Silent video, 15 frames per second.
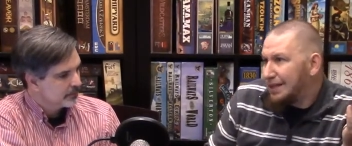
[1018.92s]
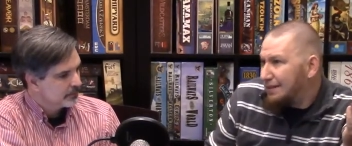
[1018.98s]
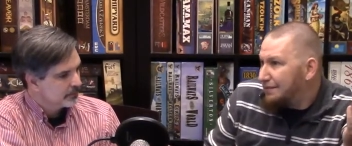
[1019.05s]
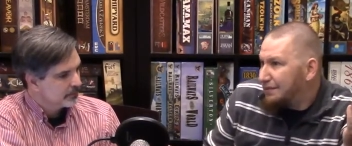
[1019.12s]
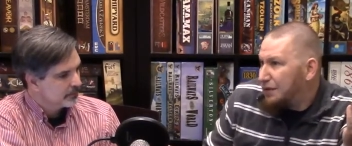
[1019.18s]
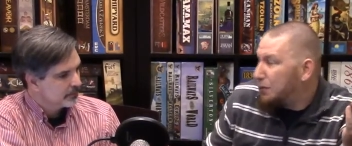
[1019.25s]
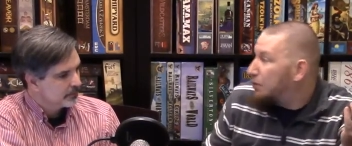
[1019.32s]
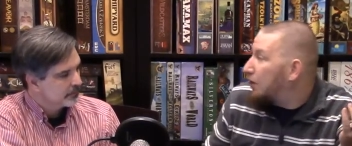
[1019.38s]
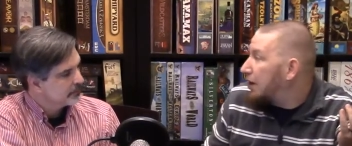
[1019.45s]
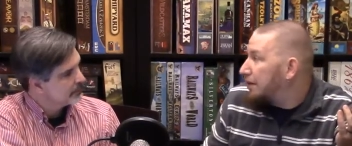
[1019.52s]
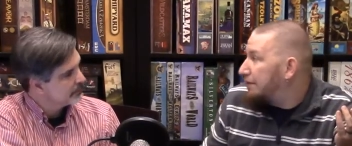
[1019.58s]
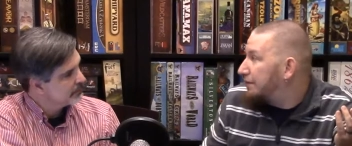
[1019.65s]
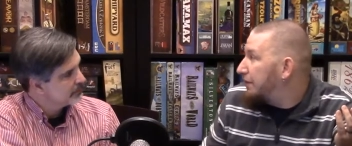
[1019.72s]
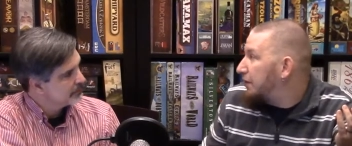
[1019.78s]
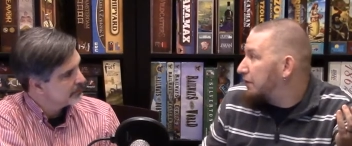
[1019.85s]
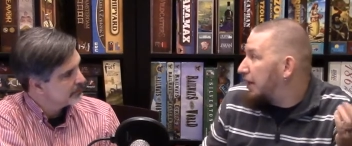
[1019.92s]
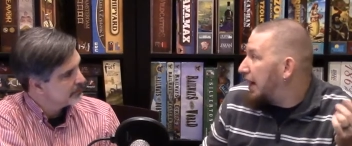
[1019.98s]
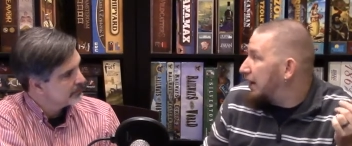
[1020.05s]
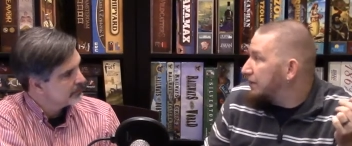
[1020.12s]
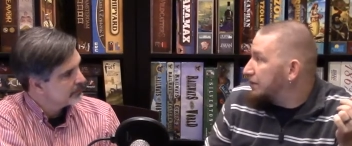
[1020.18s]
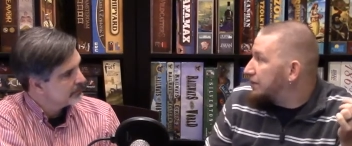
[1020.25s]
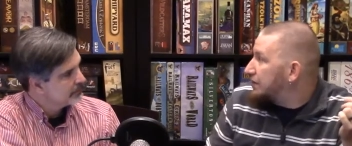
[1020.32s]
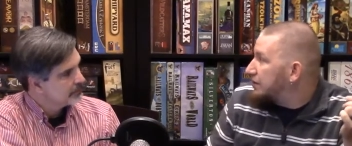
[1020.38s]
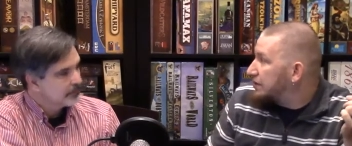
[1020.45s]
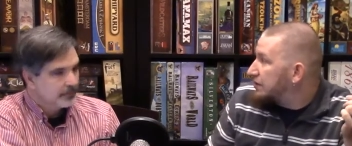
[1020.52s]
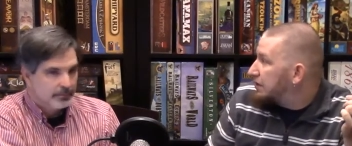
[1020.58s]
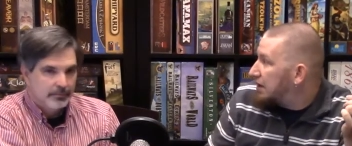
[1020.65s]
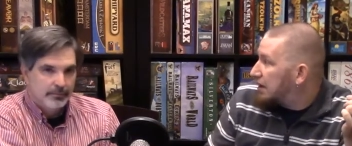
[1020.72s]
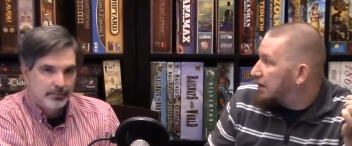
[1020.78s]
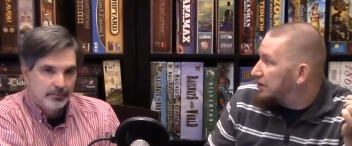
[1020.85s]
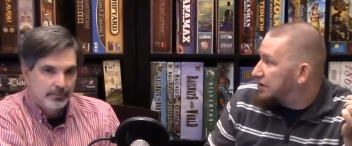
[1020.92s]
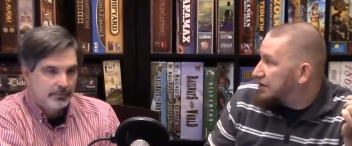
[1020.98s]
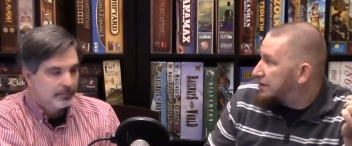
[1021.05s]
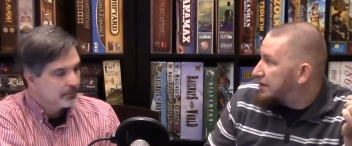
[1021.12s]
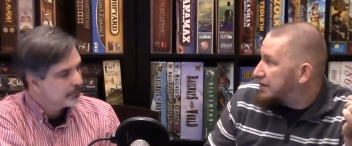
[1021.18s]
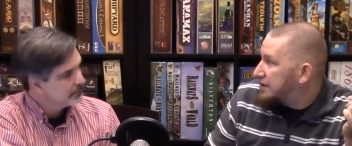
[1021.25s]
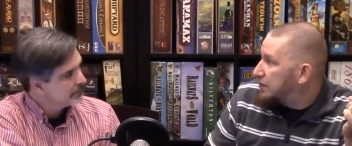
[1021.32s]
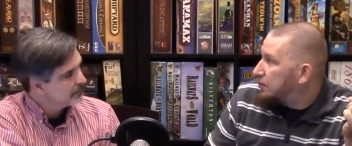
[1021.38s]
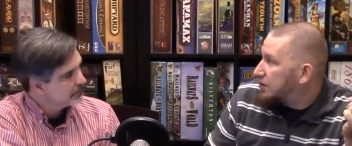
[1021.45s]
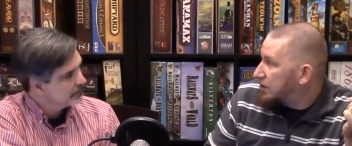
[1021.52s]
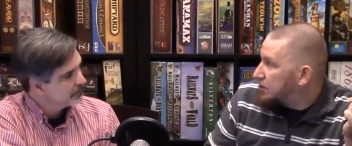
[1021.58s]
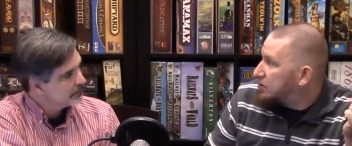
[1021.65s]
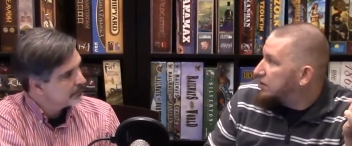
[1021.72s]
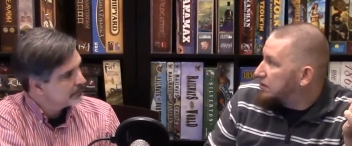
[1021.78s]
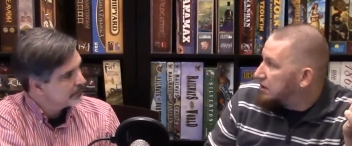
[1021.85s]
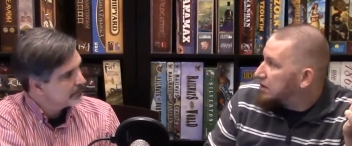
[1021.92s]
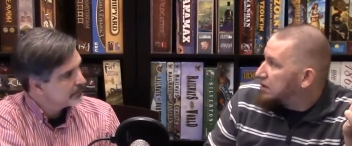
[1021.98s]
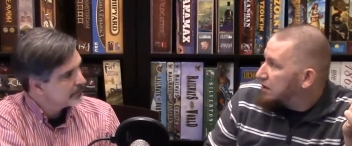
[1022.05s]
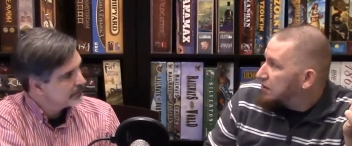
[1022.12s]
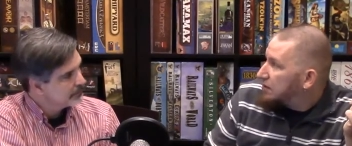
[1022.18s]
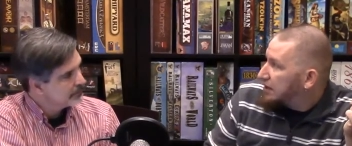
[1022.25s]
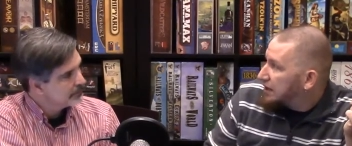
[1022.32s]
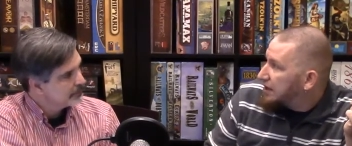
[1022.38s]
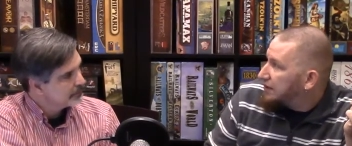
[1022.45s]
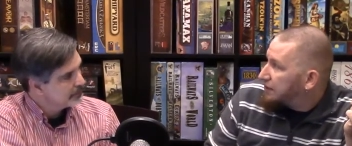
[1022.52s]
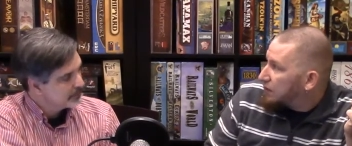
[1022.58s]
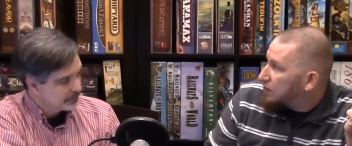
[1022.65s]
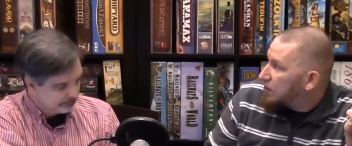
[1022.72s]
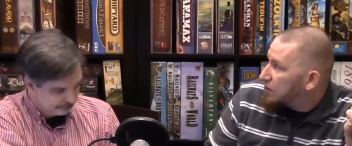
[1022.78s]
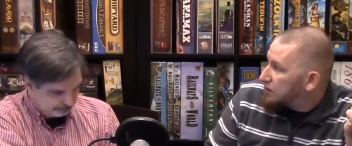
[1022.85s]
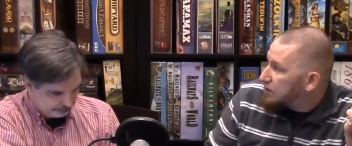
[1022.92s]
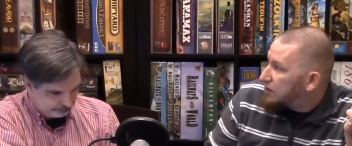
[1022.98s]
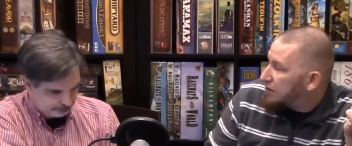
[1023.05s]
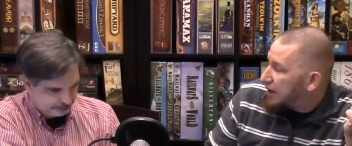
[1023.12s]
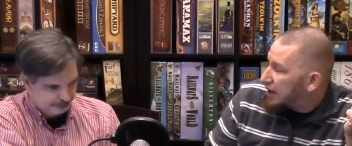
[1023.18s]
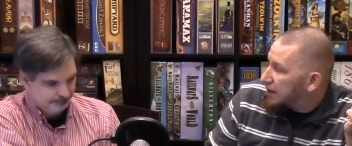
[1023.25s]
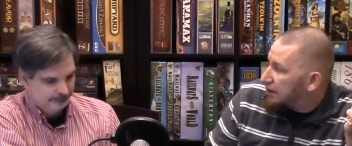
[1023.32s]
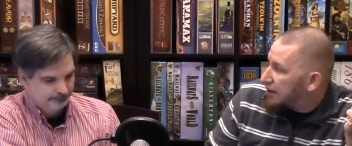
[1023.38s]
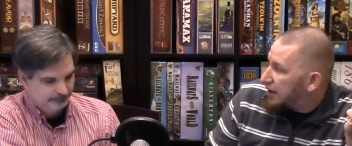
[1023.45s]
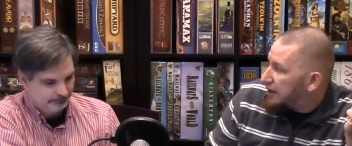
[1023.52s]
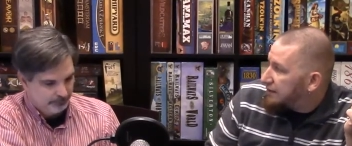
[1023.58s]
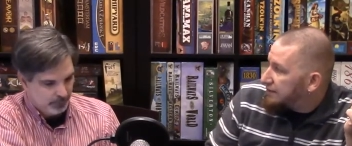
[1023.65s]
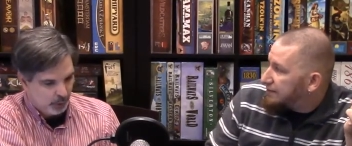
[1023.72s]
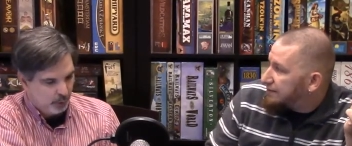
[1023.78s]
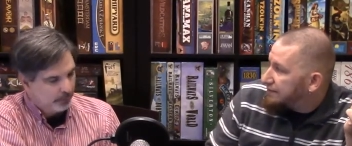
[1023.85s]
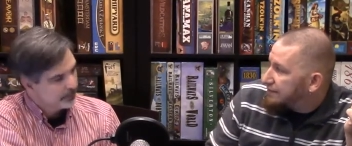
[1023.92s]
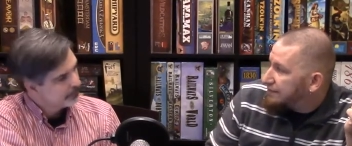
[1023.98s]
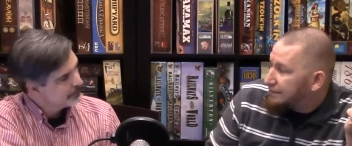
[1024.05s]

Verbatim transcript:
Speaker 1: few few rounds uh, just to see what the what the different roles do. I agree. Cool.